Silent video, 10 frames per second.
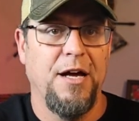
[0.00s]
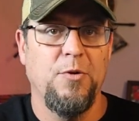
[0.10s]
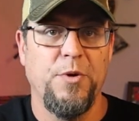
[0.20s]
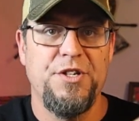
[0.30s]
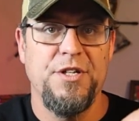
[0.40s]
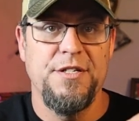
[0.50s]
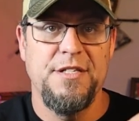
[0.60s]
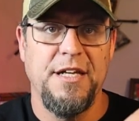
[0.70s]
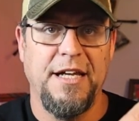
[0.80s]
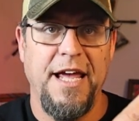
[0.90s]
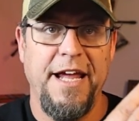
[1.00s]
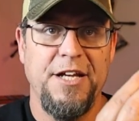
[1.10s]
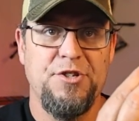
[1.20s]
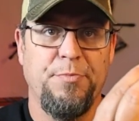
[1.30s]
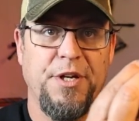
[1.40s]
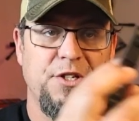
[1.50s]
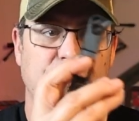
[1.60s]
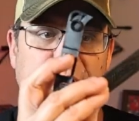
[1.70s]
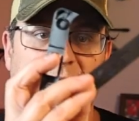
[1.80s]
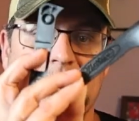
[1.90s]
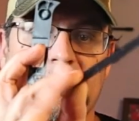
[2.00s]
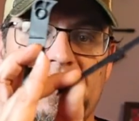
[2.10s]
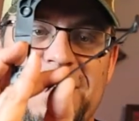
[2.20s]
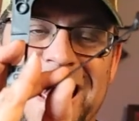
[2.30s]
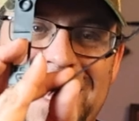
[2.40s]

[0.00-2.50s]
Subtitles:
which is the Engage, but it's just the little side